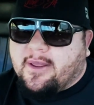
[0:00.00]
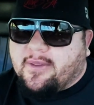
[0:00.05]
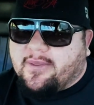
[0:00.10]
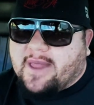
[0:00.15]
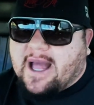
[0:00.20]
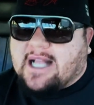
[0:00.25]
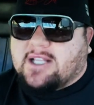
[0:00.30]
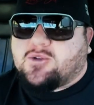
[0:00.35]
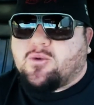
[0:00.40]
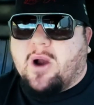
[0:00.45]

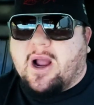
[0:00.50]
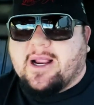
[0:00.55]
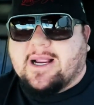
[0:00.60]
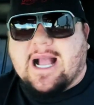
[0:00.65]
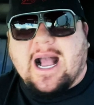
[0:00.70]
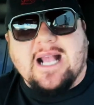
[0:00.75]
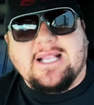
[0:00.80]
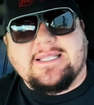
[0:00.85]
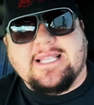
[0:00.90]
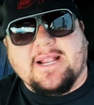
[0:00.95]
that's why
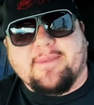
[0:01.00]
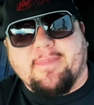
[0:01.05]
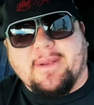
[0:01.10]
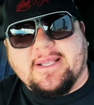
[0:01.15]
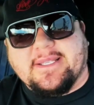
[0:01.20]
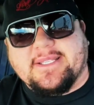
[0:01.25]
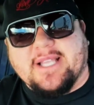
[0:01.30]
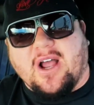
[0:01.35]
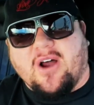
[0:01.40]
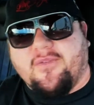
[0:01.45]
guys like
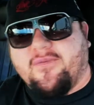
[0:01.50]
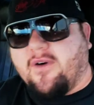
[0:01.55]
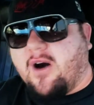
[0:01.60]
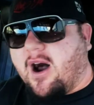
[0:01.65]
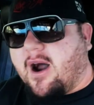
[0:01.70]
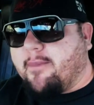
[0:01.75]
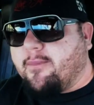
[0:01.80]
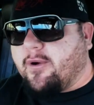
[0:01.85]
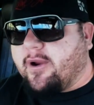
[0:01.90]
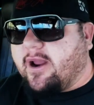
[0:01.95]
myself,
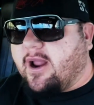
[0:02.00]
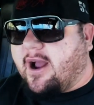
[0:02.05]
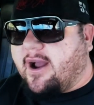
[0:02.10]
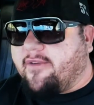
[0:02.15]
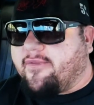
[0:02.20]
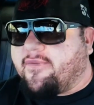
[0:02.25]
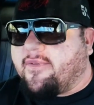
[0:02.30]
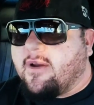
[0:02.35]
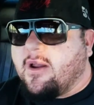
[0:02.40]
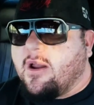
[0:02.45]
Aubrey
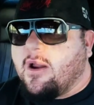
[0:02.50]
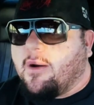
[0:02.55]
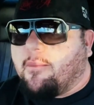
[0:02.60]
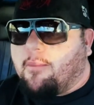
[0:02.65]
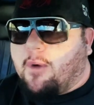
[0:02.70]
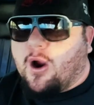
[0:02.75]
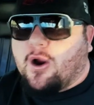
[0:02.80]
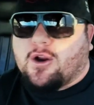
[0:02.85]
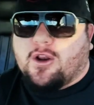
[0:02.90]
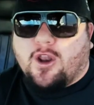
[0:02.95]
Huff,
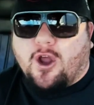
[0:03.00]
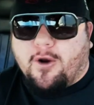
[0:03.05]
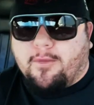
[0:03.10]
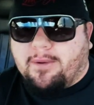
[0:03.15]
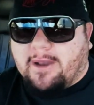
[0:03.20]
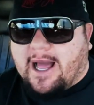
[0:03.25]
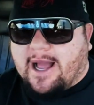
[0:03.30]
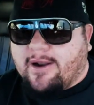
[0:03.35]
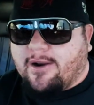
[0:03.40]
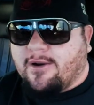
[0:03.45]
Mark
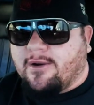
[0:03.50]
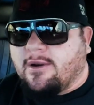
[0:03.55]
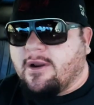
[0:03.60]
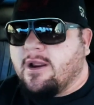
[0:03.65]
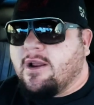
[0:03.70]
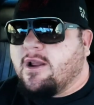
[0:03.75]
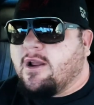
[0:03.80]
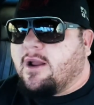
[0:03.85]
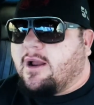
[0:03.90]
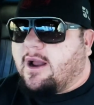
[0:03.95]
Lobliner,
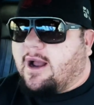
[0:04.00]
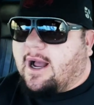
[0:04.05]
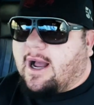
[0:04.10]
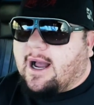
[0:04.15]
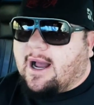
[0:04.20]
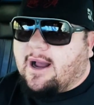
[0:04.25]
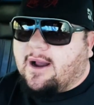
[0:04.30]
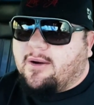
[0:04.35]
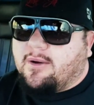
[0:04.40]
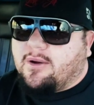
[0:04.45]

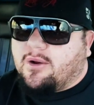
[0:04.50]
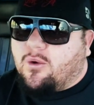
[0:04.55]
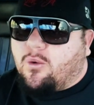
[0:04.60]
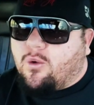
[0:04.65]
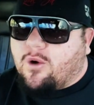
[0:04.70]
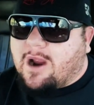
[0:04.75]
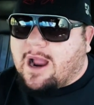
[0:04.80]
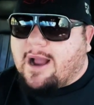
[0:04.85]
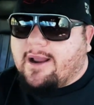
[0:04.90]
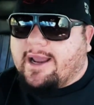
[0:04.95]

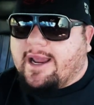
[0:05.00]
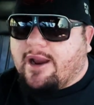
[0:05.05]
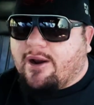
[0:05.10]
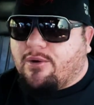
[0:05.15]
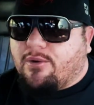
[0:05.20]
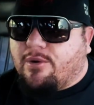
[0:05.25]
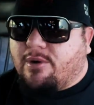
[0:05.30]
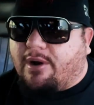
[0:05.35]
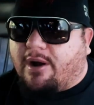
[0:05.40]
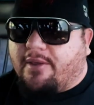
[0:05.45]
we're out
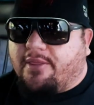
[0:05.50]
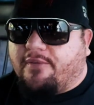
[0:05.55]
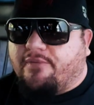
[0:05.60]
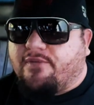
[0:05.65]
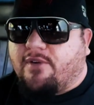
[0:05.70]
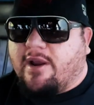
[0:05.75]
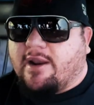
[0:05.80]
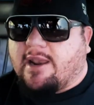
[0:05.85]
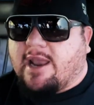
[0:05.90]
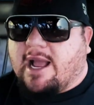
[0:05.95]
here on the
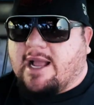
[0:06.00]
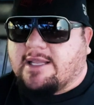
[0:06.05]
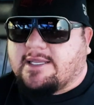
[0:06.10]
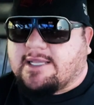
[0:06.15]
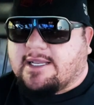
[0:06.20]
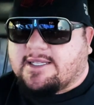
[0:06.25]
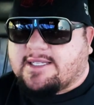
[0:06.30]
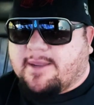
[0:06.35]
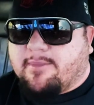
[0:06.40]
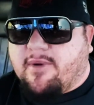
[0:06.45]
front lines.
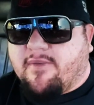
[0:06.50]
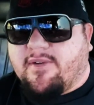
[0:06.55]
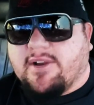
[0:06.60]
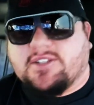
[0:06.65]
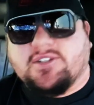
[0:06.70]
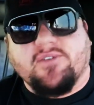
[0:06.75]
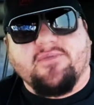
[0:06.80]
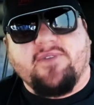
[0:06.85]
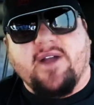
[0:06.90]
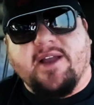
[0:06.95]
Now, some of
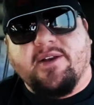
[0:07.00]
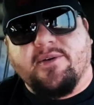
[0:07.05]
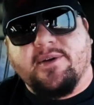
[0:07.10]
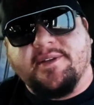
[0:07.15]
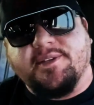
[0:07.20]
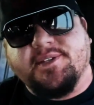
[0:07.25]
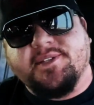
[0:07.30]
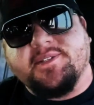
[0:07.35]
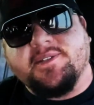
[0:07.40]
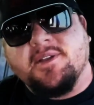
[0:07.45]
us are
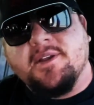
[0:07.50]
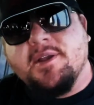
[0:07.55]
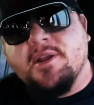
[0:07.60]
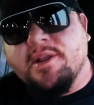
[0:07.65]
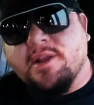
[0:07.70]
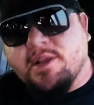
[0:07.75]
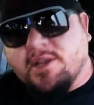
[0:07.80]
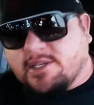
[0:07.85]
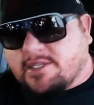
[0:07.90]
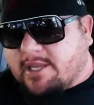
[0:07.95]
veterans.
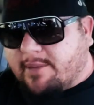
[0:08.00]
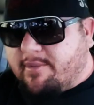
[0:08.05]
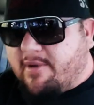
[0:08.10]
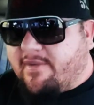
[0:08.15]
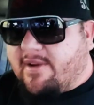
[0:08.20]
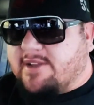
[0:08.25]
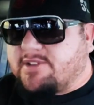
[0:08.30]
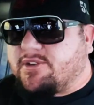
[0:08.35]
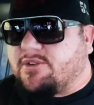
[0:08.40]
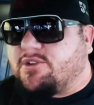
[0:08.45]
Some
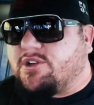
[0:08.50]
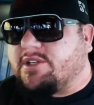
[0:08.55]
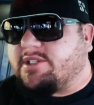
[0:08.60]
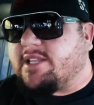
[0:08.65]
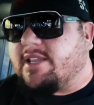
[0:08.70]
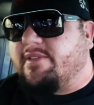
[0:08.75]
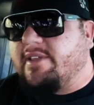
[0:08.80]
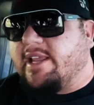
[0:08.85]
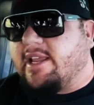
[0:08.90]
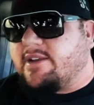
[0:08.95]
of us are
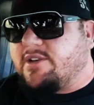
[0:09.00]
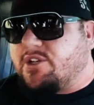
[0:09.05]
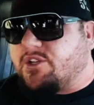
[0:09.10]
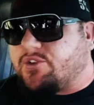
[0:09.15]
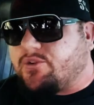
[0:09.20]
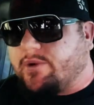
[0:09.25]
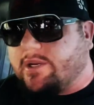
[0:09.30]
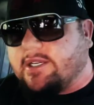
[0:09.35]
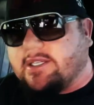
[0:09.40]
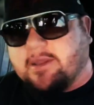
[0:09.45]
just in the
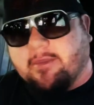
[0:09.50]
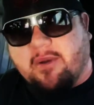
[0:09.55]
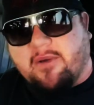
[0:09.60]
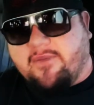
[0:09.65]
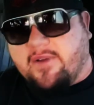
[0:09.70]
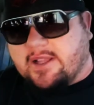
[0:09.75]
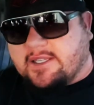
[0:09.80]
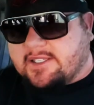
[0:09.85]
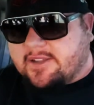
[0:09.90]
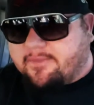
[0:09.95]
industry. Some
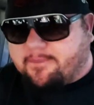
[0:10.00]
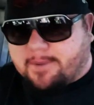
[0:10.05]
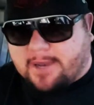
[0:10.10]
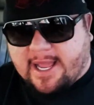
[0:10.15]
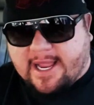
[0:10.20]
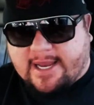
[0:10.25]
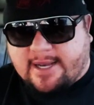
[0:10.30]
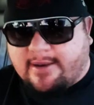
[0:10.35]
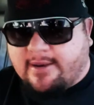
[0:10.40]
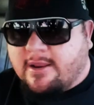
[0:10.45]
of us have
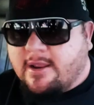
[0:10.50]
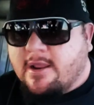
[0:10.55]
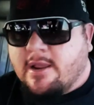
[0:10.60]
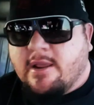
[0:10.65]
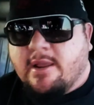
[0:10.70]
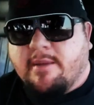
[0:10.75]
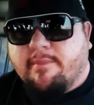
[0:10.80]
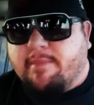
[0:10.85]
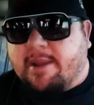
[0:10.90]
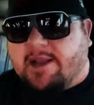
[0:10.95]
played
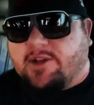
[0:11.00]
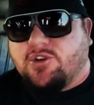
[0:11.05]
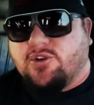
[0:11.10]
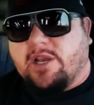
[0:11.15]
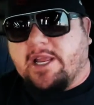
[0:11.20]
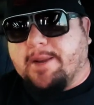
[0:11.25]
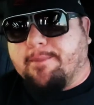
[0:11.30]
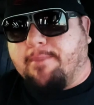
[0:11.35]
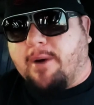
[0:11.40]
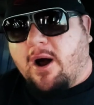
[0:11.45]
Major
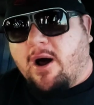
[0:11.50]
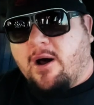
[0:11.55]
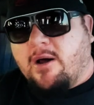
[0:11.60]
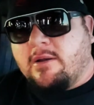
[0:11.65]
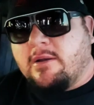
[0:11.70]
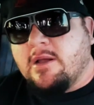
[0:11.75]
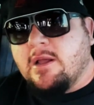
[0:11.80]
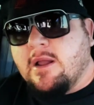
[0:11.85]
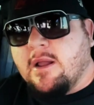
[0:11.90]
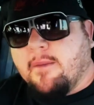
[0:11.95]
League
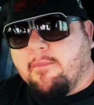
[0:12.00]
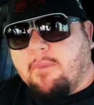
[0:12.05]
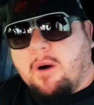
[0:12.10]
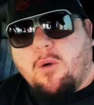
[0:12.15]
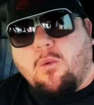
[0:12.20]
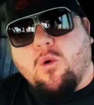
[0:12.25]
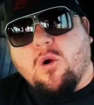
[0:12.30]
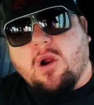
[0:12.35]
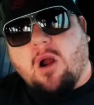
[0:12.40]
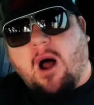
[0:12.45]
Ball.
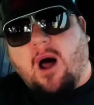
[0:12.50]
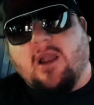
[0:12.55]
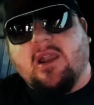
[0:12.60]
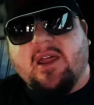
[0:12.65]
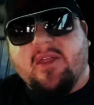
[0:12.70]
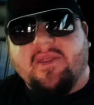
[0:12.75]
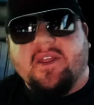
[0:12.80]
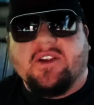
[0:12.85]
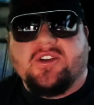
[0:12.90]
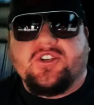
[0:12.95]
But we're all
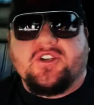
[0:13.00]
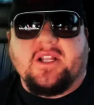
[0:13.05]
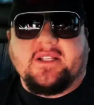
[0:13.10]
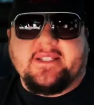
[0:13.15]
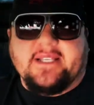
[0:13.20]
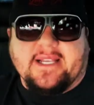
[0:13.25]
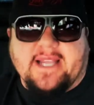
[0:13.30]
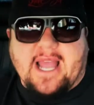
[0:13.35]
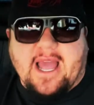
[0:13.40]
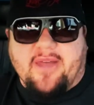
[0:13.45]
in this
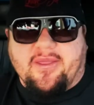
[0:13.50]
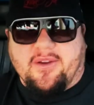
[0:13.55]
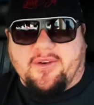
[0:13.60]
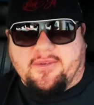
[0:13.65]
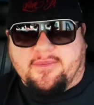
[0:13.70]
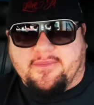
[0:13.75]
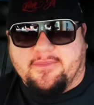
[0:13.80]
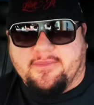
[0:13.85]
shit together,